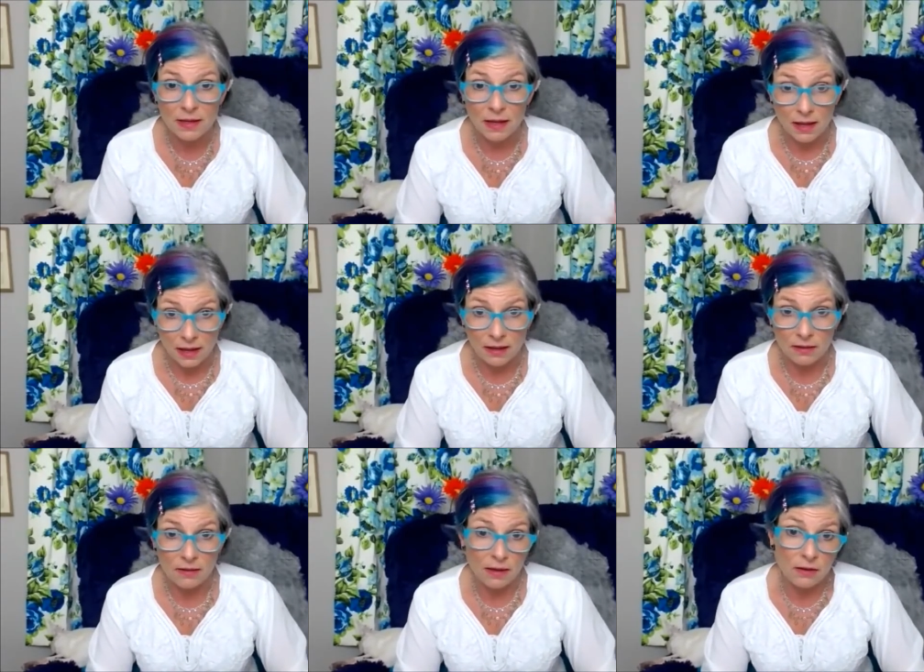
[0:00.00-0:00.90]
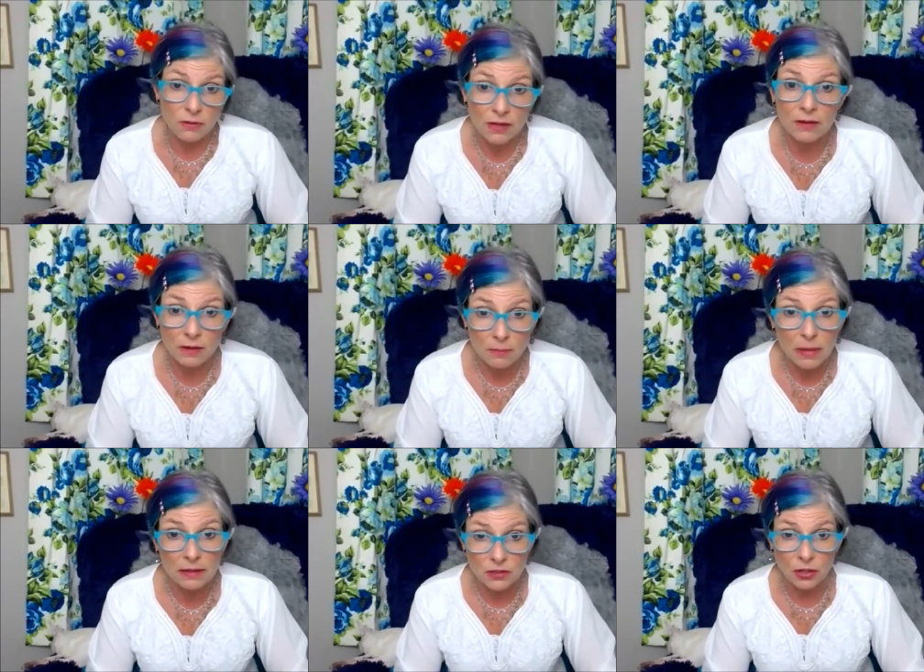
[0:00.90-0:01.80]
and that you can
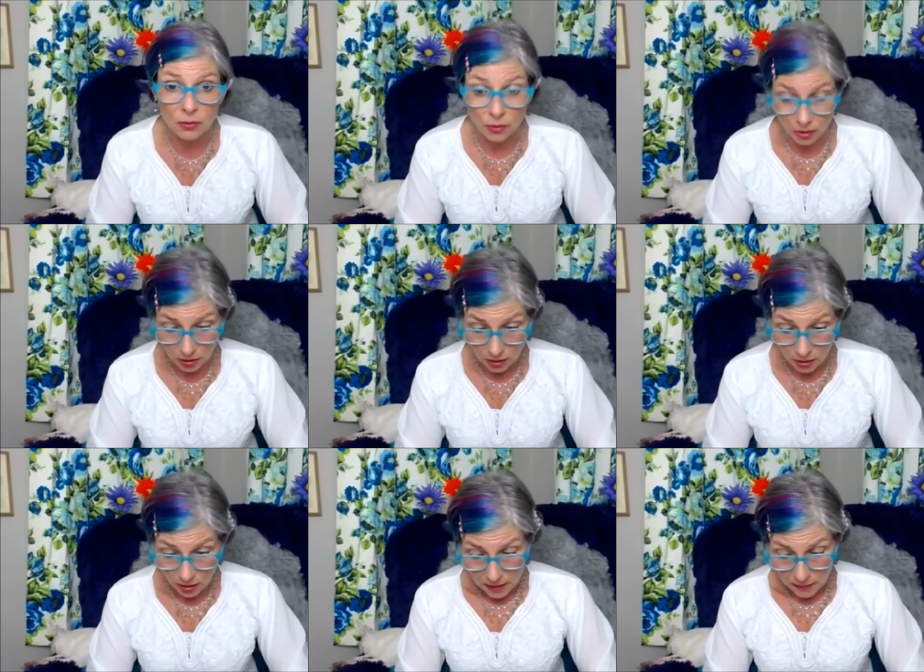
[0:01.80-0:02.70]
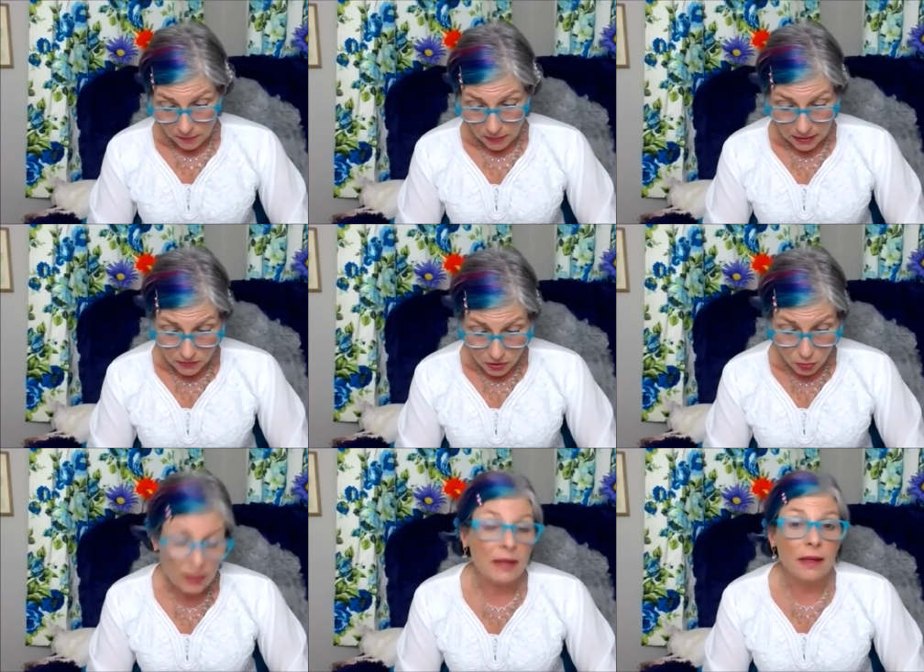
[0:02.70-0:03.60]
commit to because you
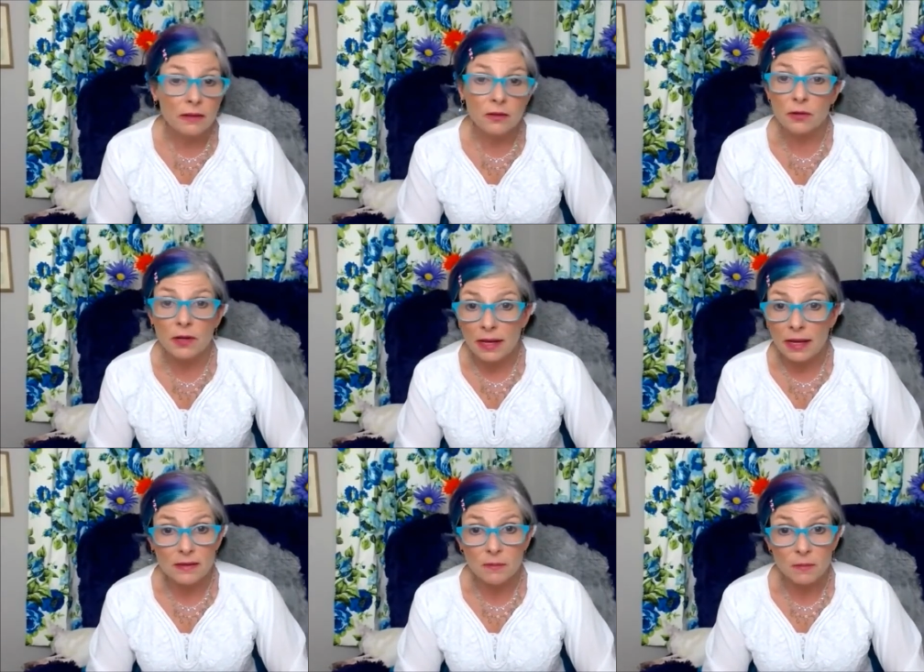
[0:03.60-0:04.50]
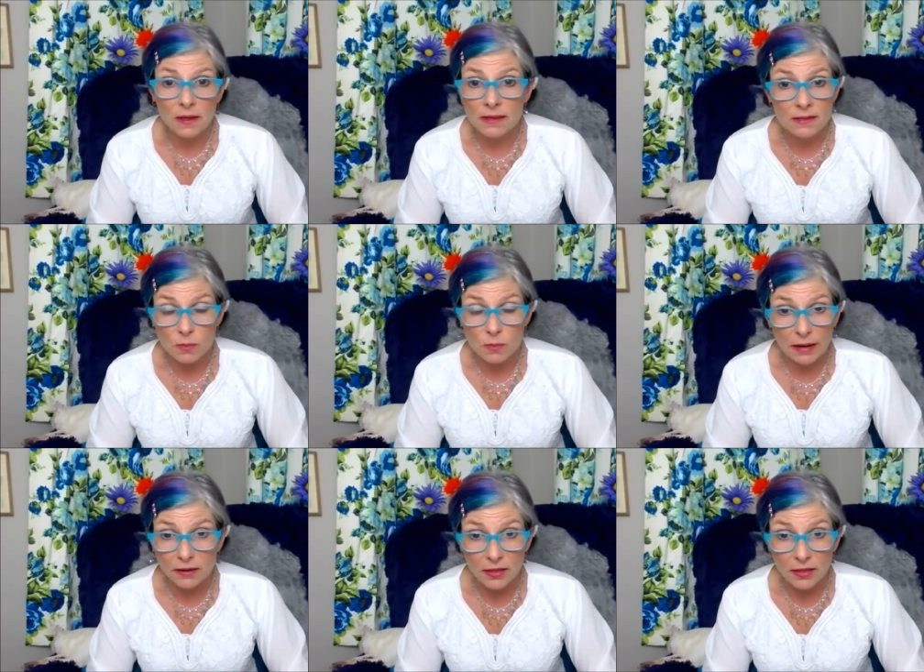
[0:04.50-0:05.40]
can create something that's
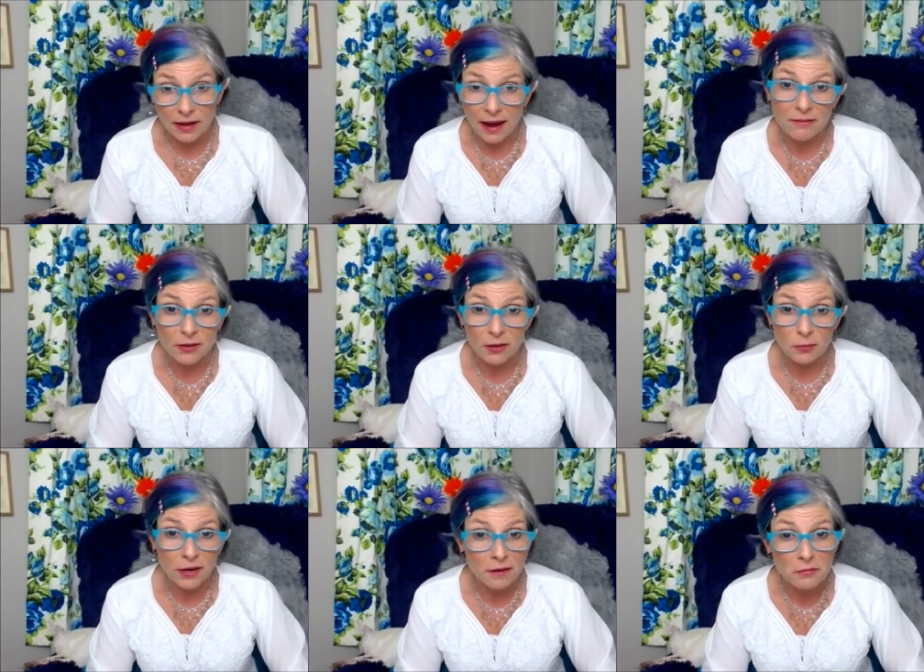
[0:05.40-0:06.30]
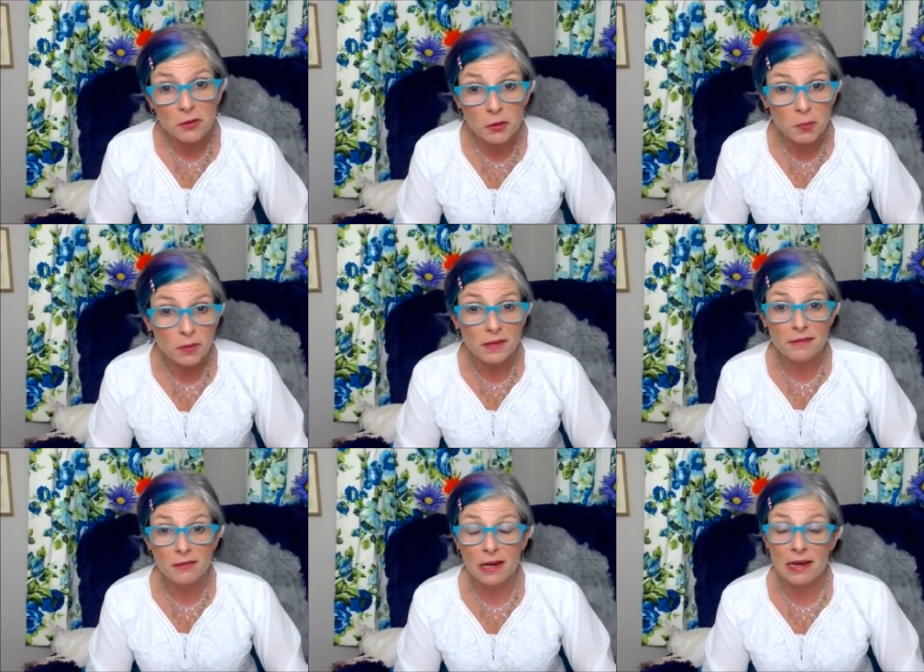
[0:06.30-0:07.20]
better than ever. Whatever you believe
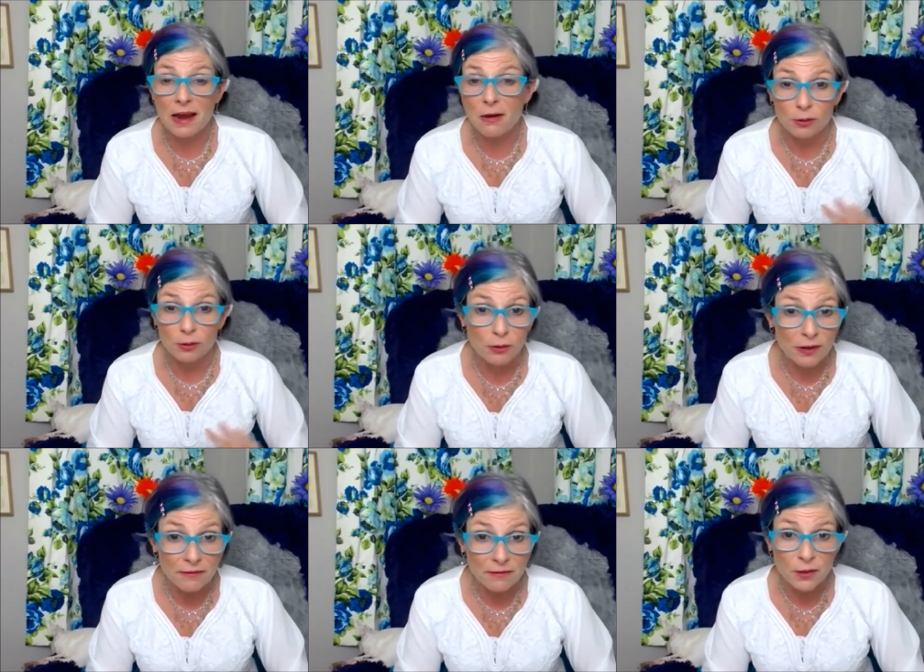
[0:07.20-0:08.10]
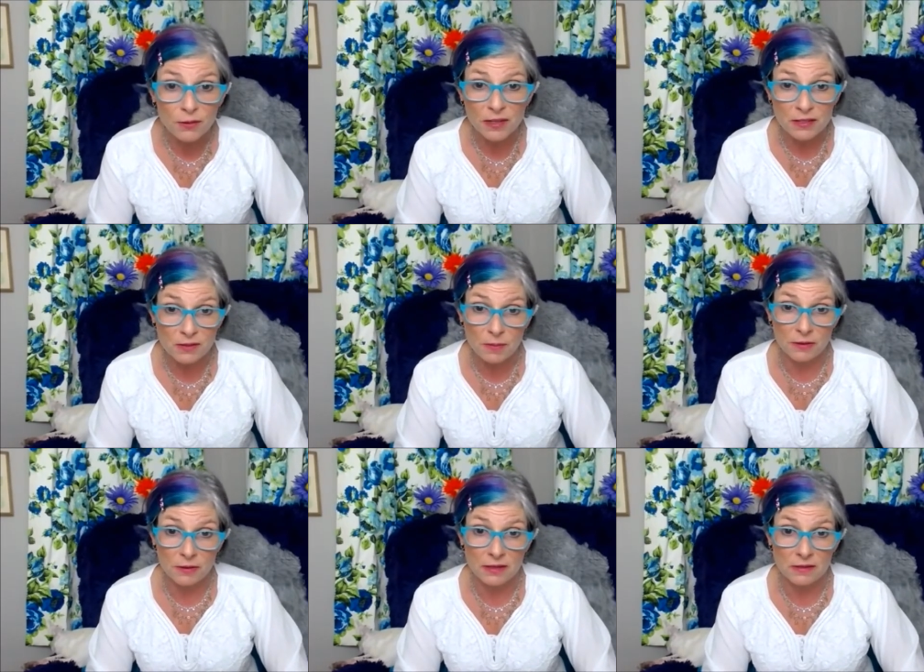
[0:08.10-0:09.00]
right now or whatever you've
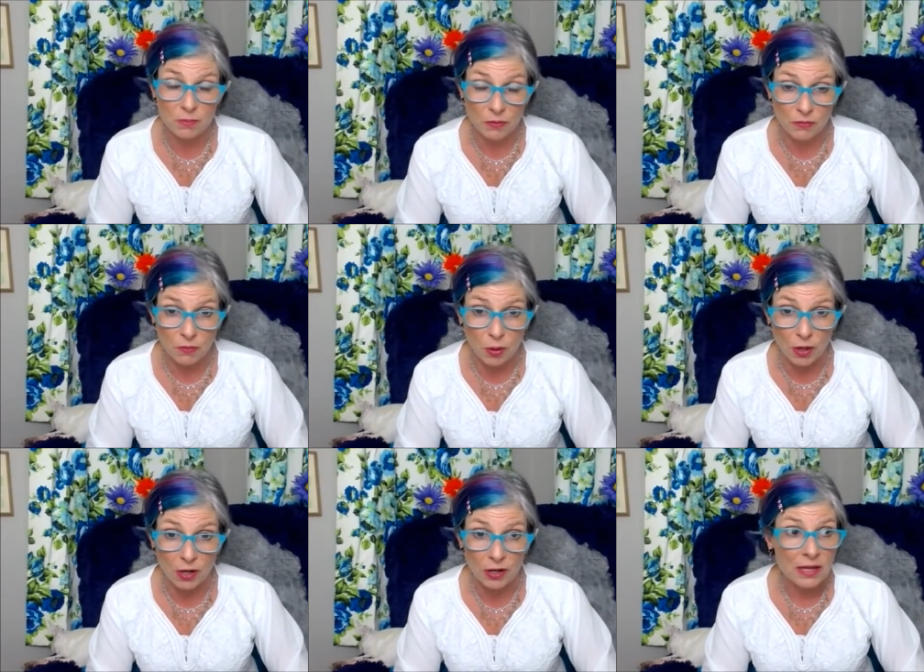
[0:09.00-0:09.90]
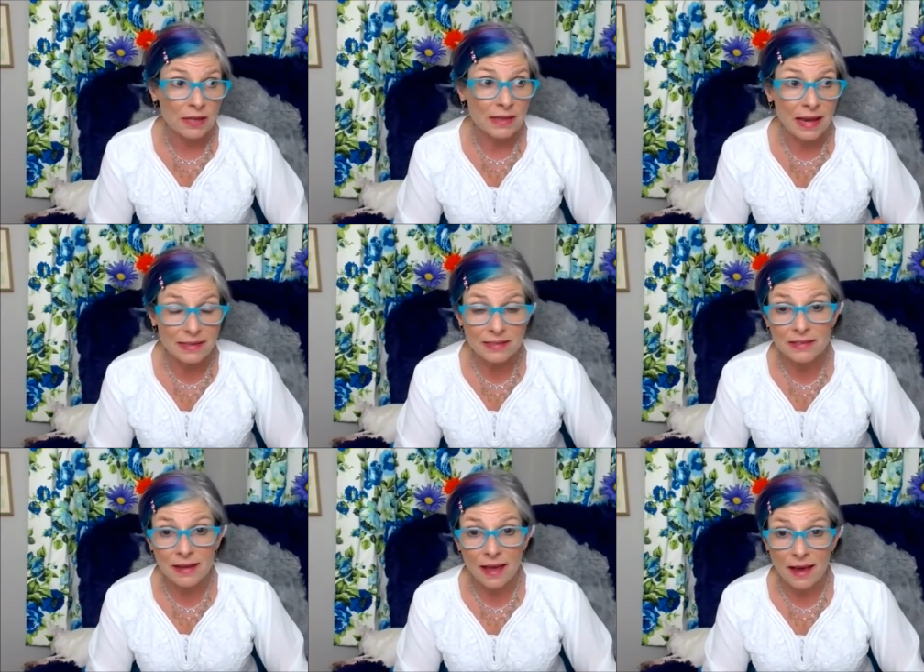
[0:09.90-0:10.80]
experienced before that
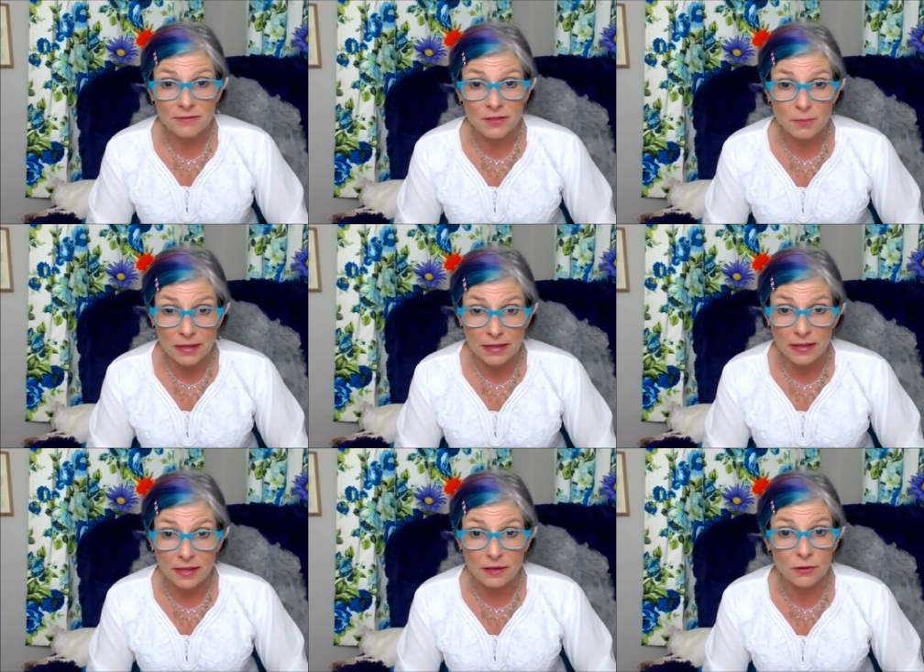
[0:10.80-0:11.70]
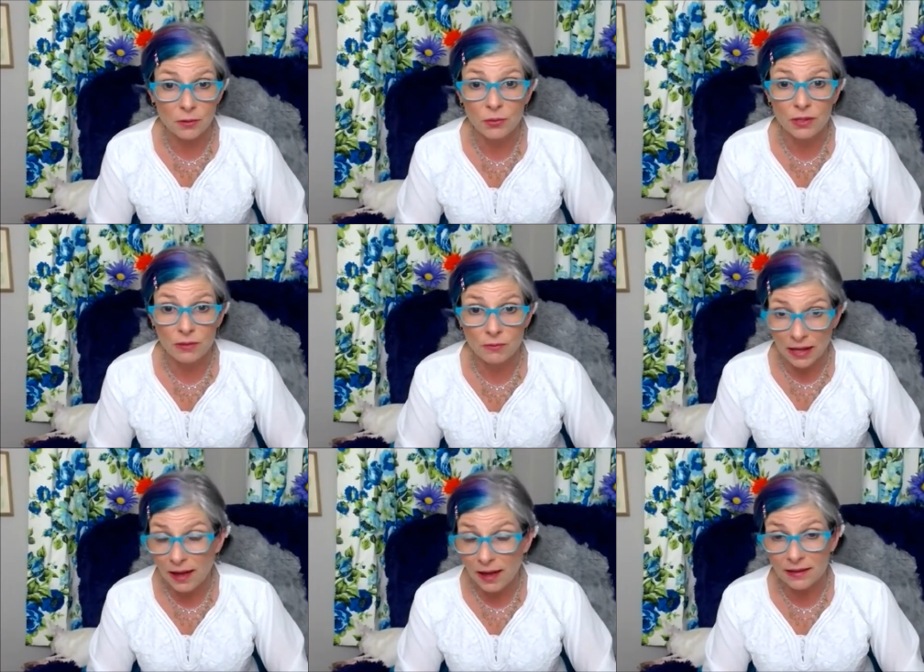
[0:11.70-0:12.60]
doesn't have to be your only
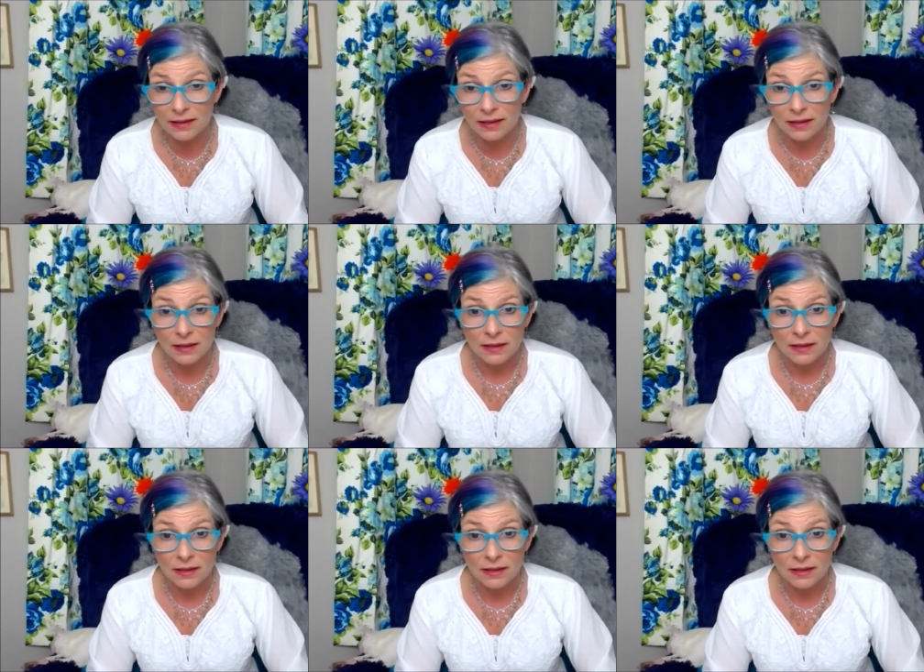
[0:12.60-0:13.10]
reality.